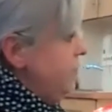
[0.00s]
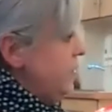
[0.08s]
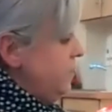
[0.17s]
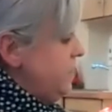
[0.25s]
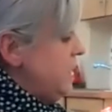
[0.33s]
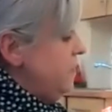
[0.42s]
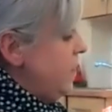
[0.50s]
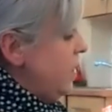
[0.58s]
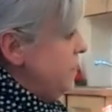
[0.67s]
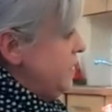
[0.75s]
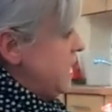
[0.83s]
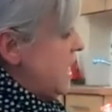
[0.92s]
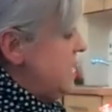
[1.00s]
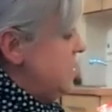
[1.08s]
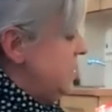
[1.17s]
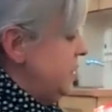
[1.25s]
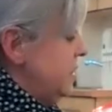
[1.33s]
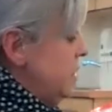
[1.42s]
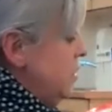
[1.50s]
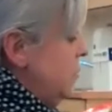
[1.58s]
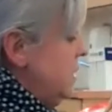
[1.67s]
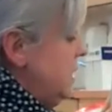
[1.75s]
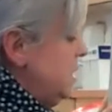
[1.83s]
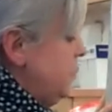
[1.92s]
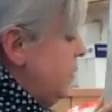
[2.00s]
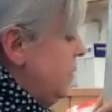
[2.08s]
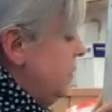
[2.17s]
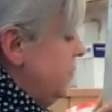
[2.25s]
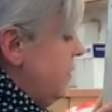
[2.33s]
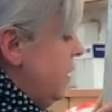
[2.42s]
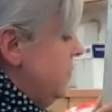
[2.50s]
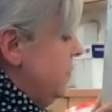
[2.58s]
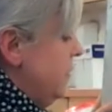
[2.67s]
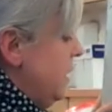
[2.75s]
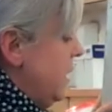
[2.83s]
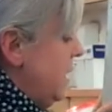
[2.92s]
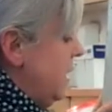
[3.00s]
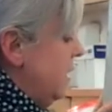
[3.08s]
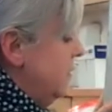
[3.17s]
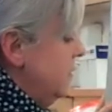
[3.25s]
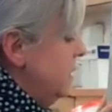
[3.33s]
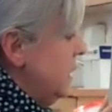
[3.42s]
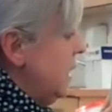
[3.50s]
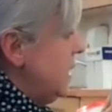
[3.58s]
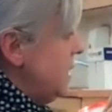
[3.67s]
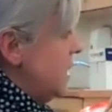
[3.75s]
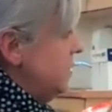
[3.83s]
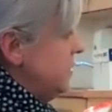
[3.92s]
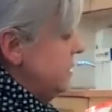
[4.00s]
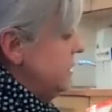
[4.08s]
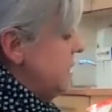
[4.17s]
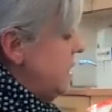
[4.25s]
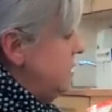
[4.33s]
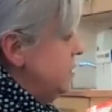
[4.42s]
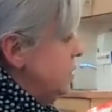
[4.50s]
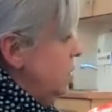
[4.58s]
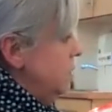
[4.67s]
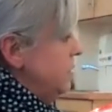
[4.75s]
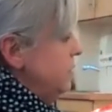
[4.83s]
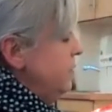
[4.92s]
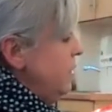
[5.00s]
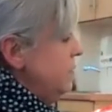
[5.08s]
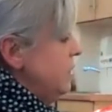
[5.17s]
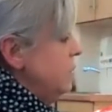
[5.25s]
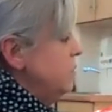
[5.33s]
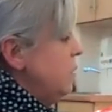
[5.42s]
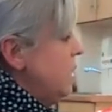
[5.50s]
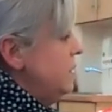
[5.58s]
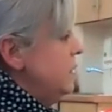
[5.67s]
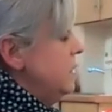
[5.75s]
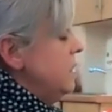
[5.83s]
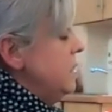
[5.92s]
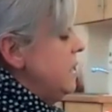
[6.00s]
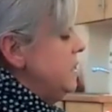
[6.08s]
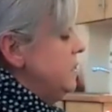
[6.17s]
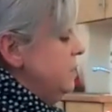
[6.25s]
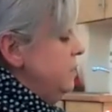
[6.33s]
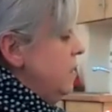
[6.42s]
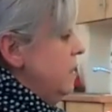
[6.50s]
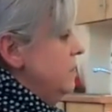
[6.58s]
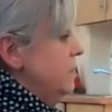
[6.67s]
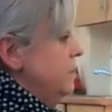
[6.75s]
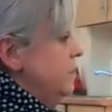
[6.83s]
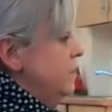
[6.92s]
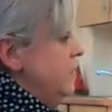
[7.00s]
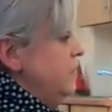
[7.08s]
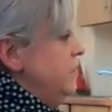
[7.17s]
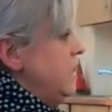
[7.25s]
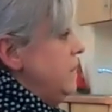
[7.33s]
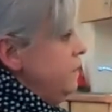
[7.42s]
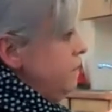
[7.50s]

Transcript: 50, 5 tens, we need to put the 5 here, okay, under the tens column. So 5 times 1 is 5, 50.